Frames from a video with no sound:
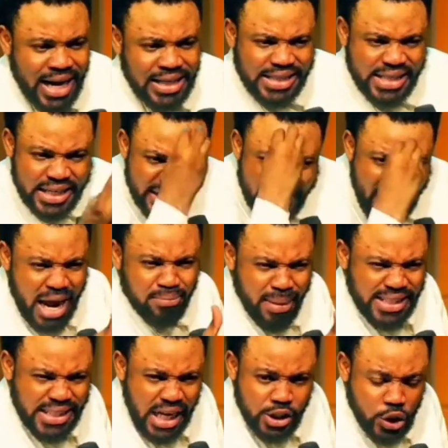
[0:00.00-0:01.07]
And as it
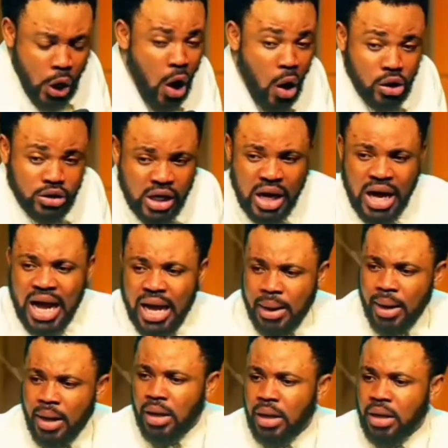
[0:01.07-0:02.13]
came as a thought,
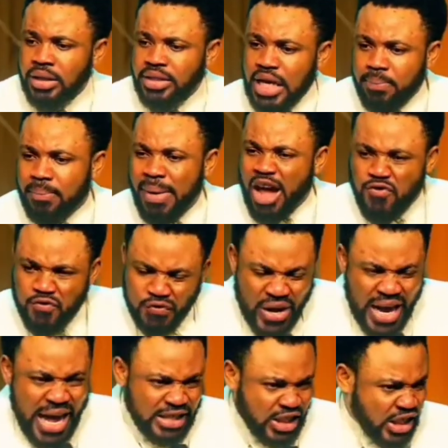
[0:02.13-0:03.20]
my
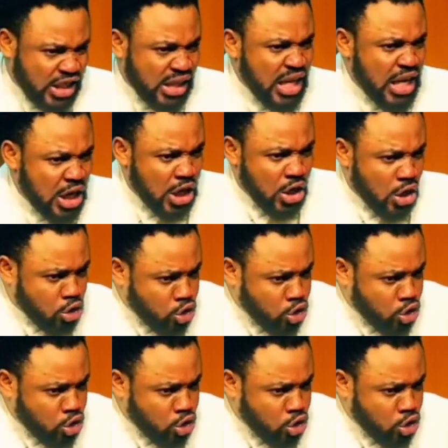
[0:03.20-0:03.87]
flesh